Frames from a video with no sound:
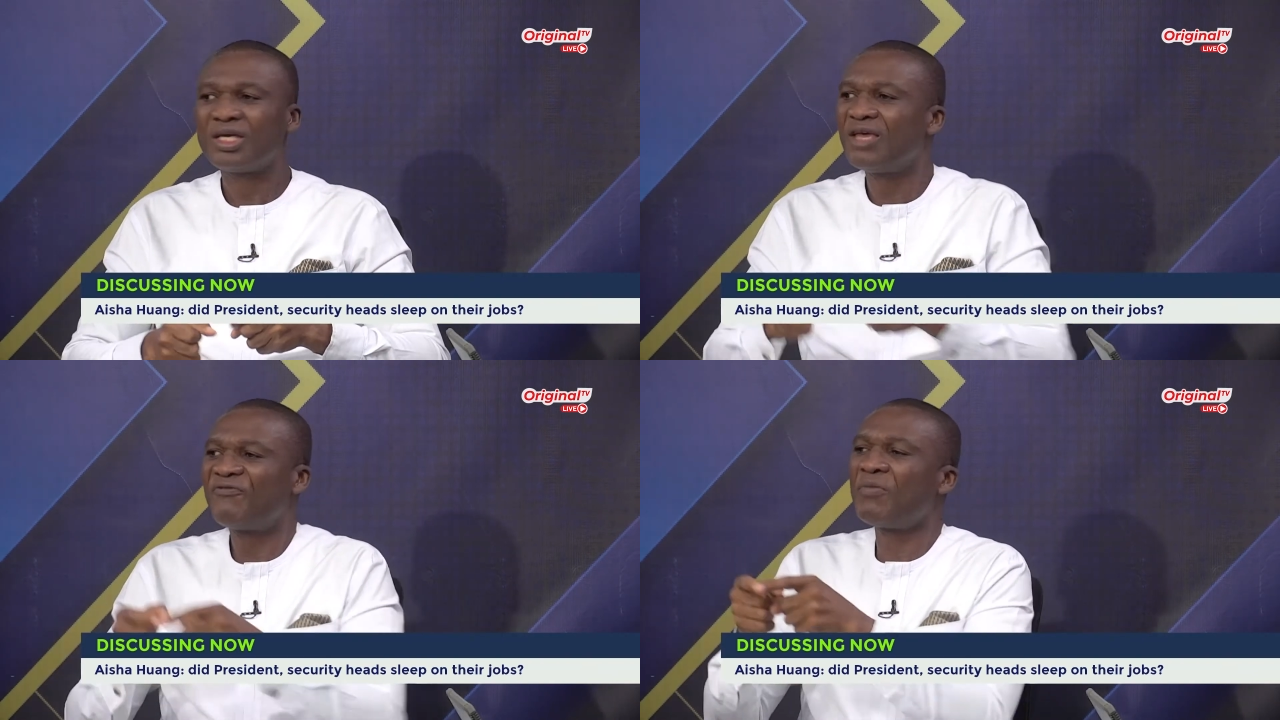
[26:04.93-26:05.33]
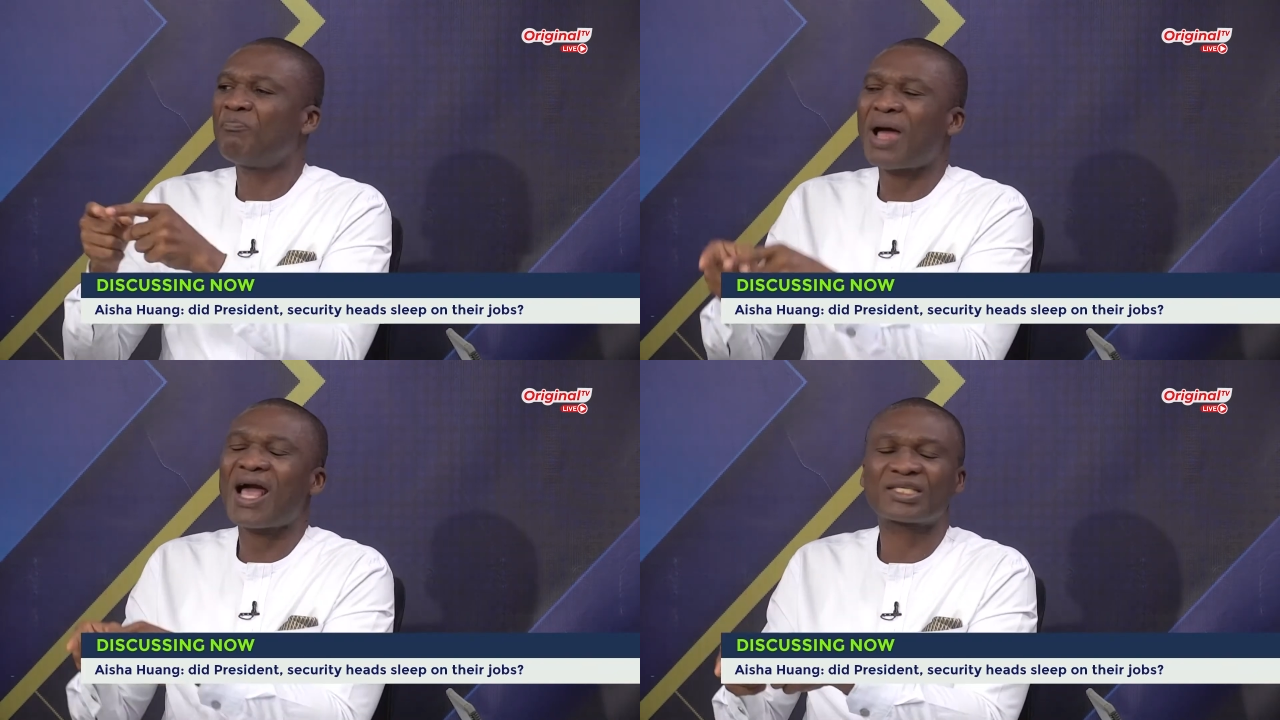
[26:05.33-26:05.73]

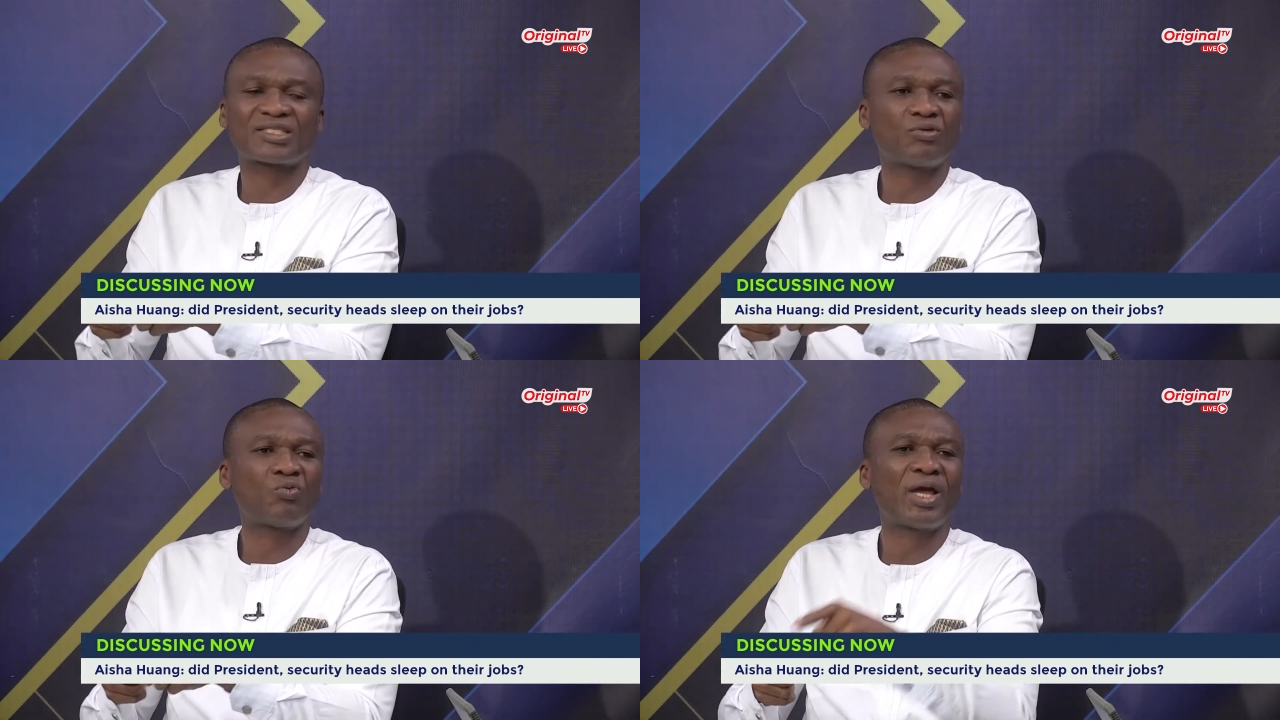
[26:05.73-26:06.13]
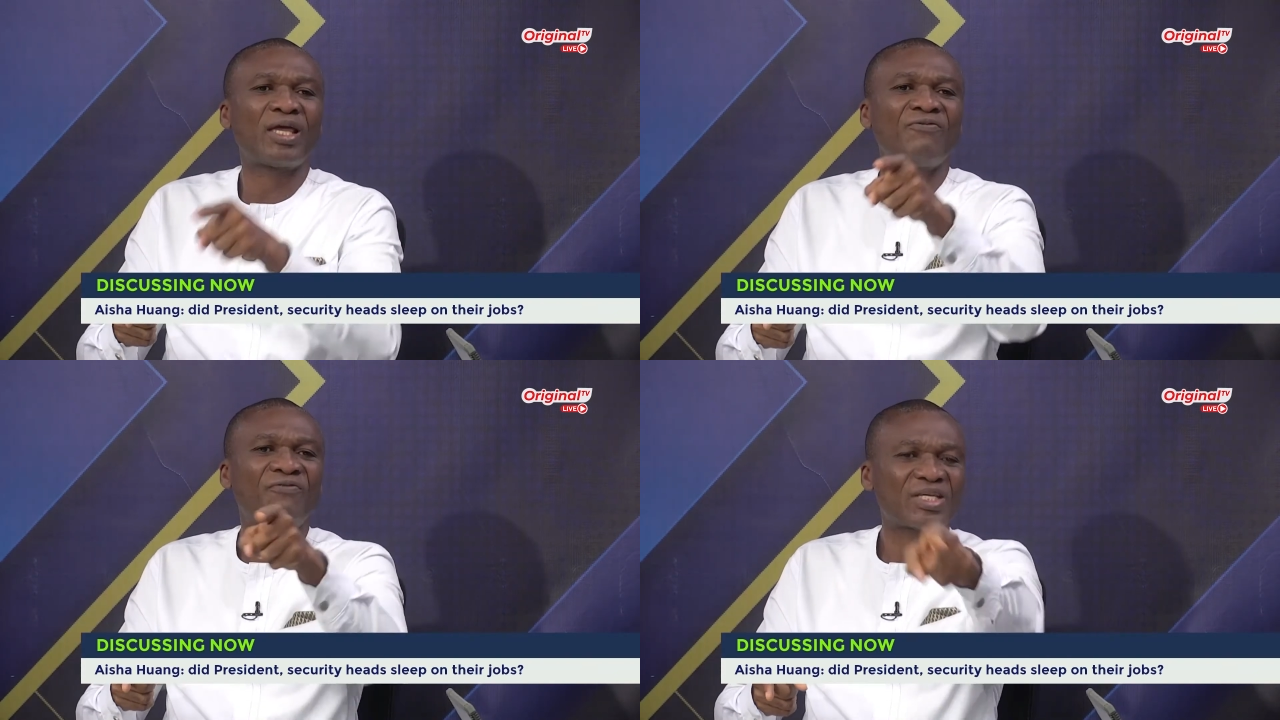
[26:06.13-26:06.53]
even banks were
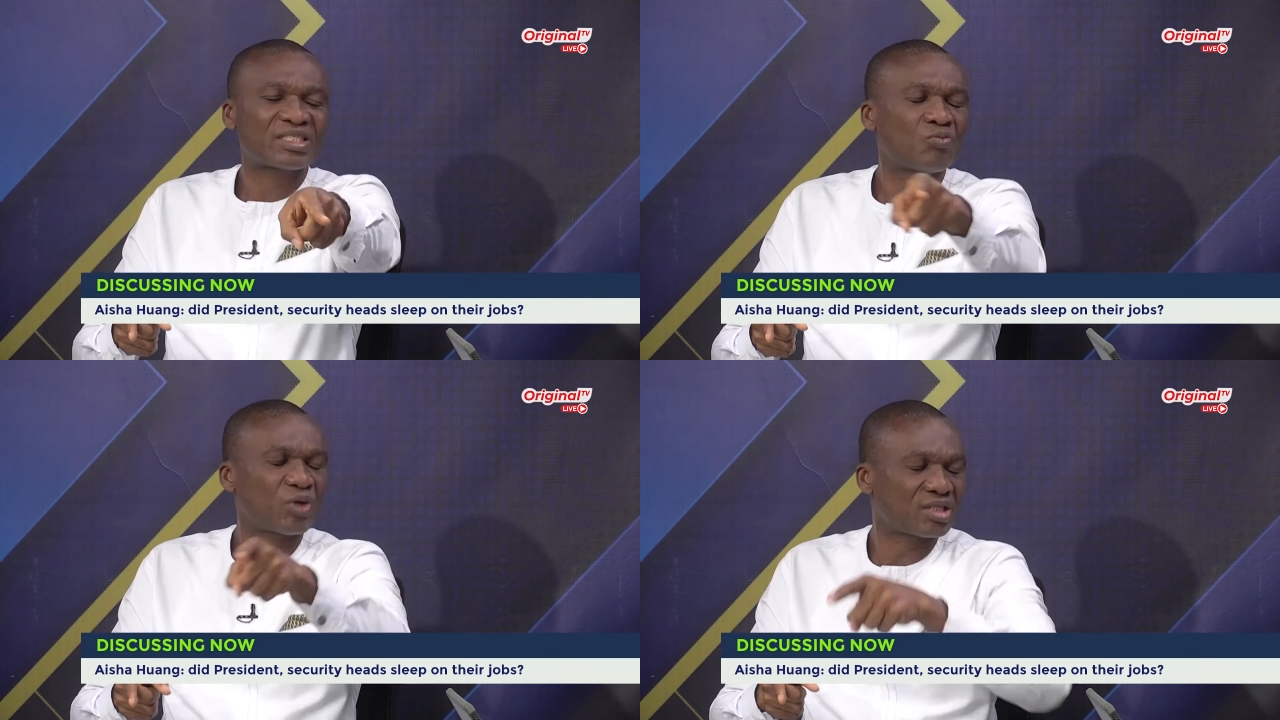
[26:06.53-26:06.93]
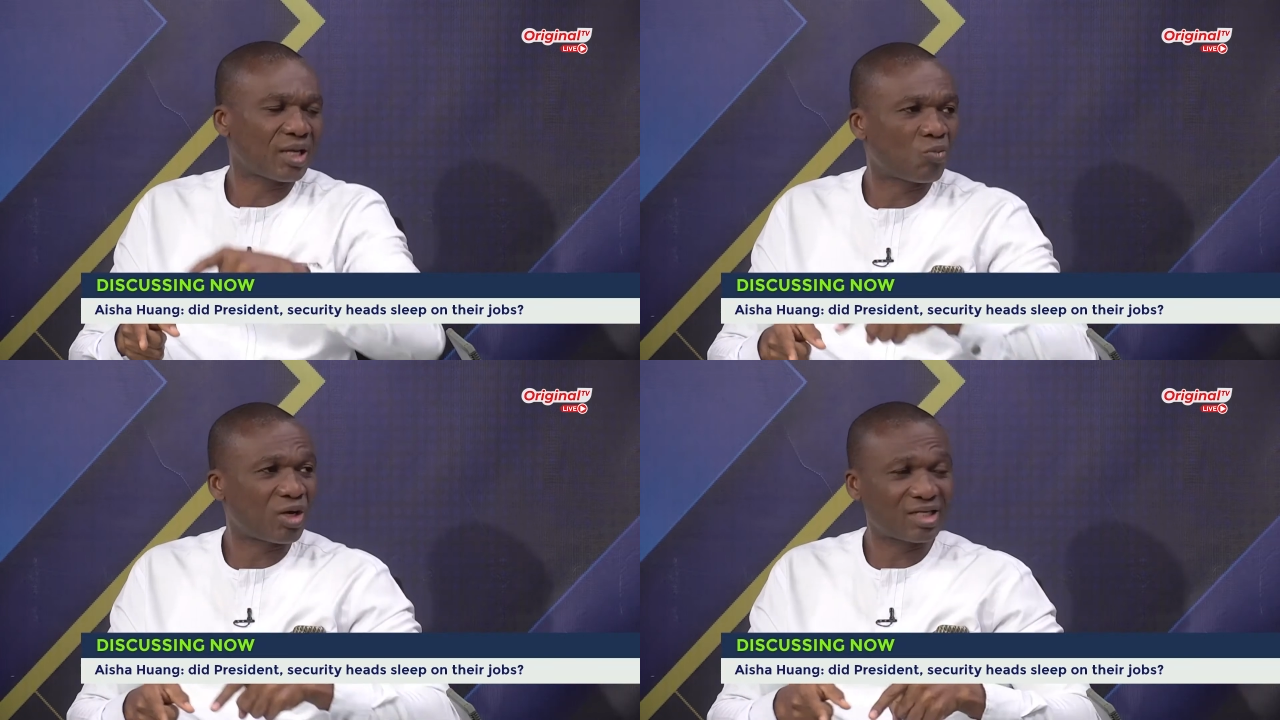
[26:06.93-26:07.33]
investing with
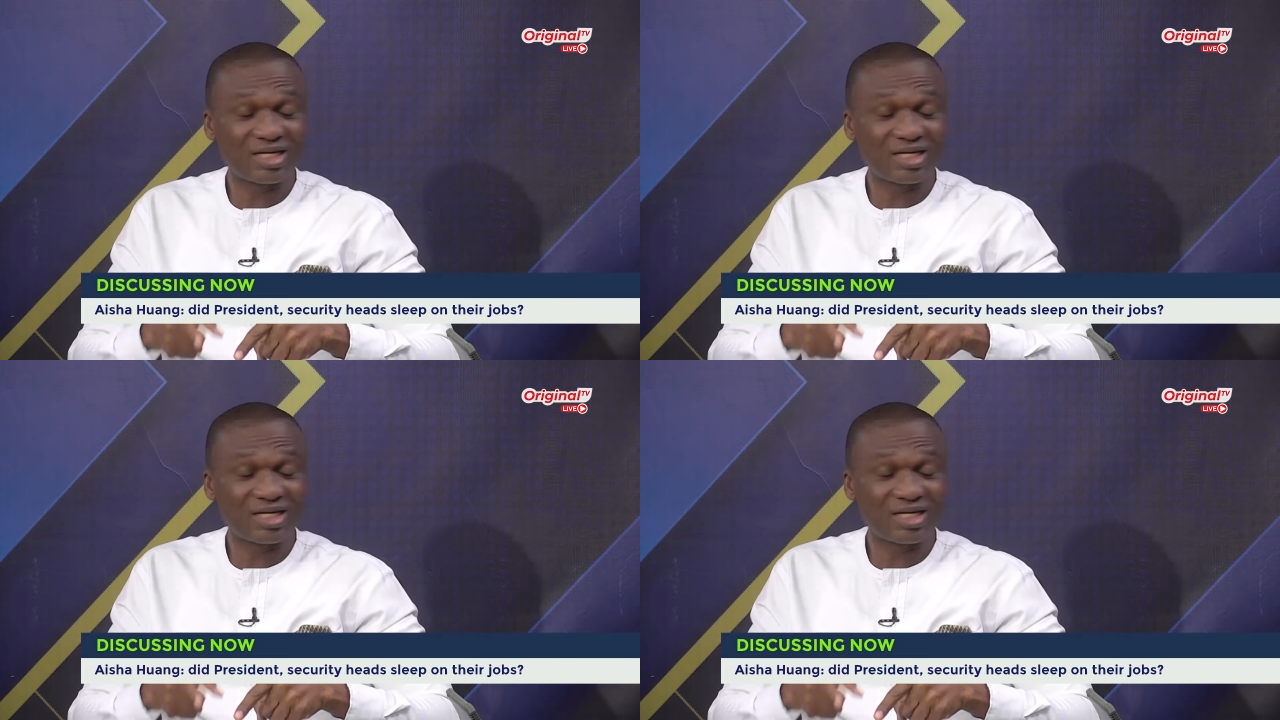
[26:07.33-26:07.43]
number one.